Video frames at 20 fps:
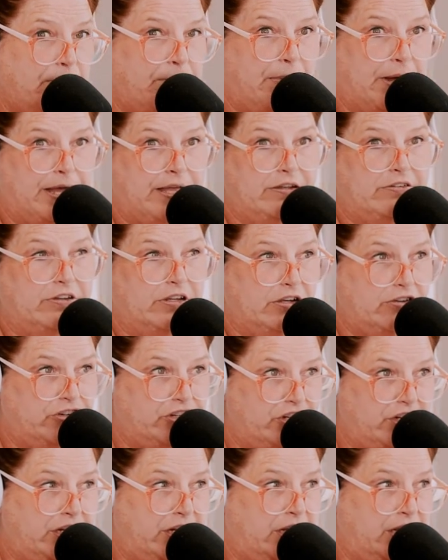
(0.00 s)
but
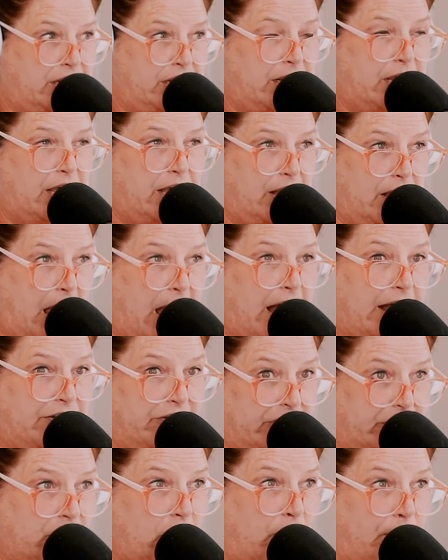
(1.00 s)
she
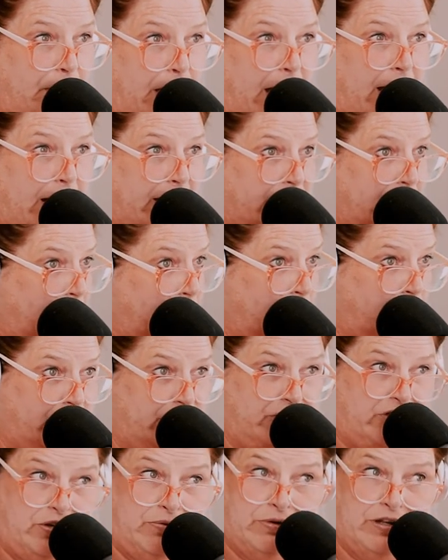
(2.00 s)
had to go back, or
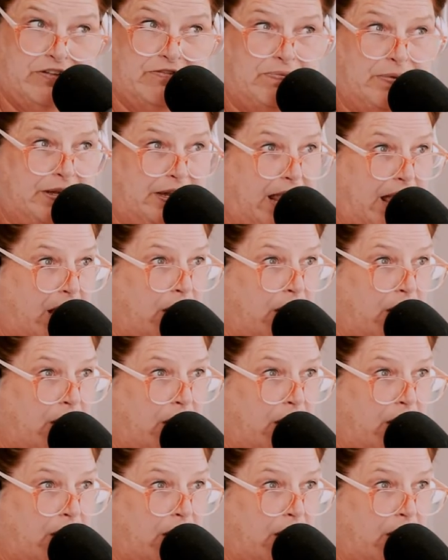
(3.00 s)
she would have been